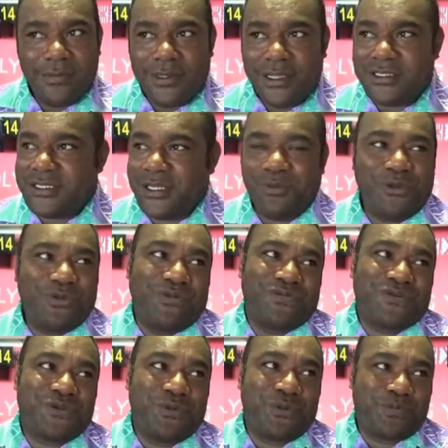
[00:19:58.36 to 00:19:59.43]
It's something
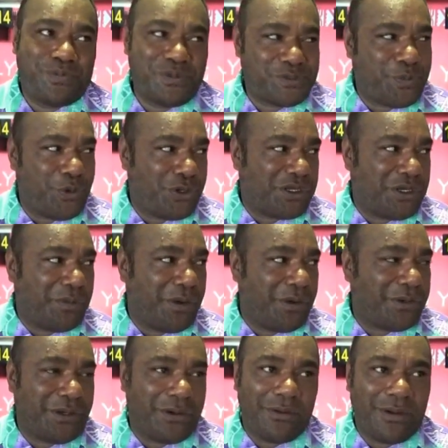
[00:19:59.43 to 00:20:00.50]
we've spoken
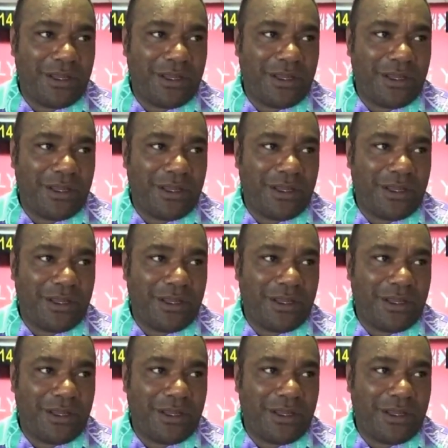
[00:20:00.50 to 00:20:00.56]
about, you know.